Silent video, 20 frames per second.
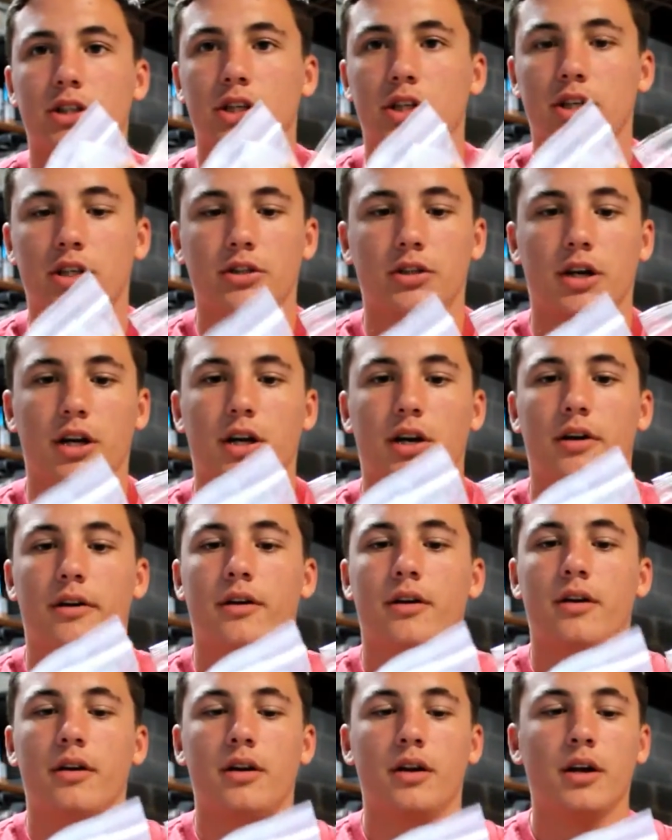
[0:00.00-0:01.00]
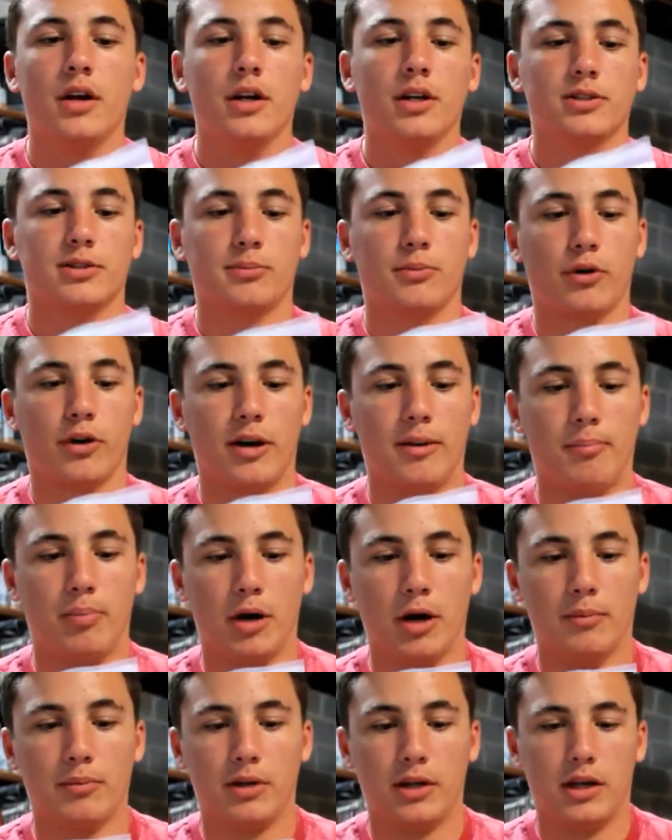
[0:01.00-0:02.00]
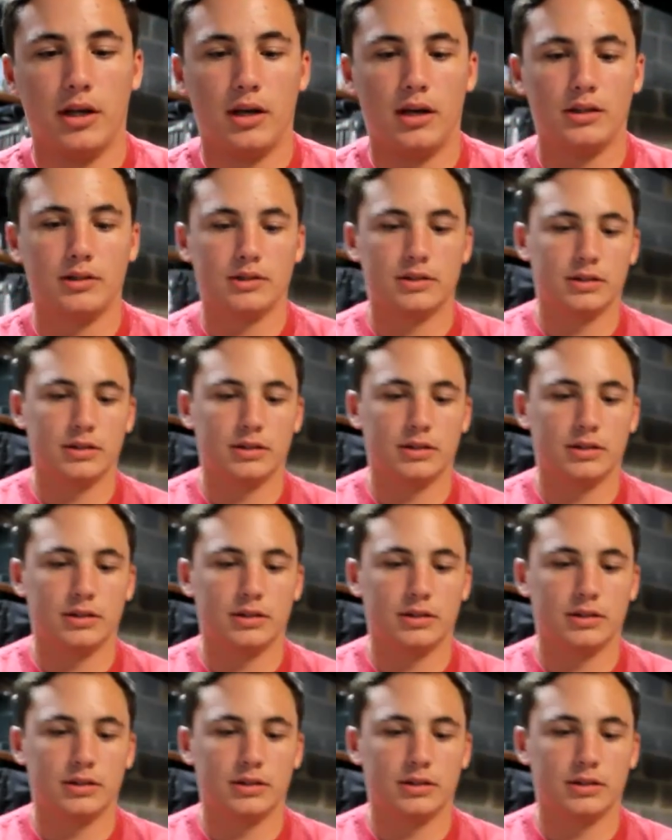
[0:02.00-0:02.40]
jigs right here. Some green pumpkin,